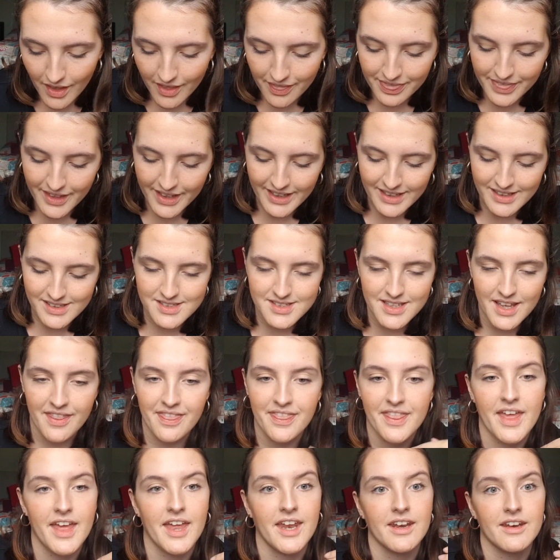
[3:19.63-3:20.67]
things, and
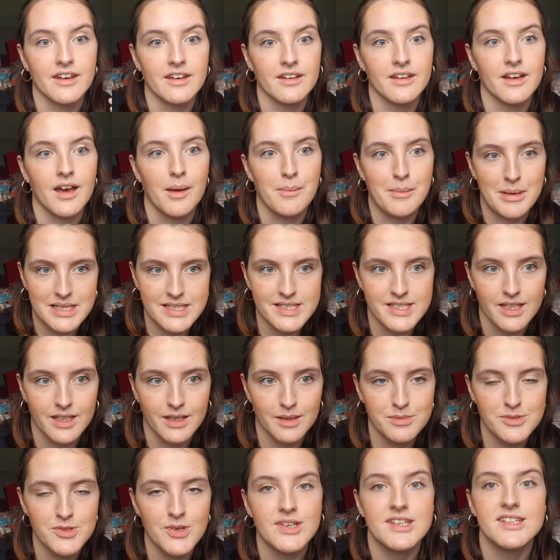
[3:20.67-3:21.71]
then I messed
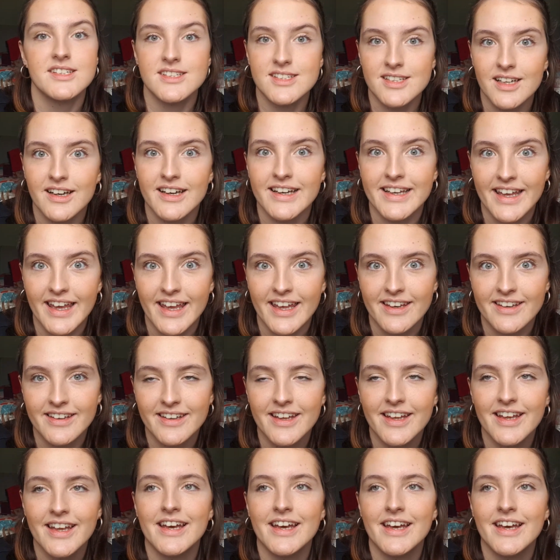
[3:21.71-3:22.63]
up, so I had to start again.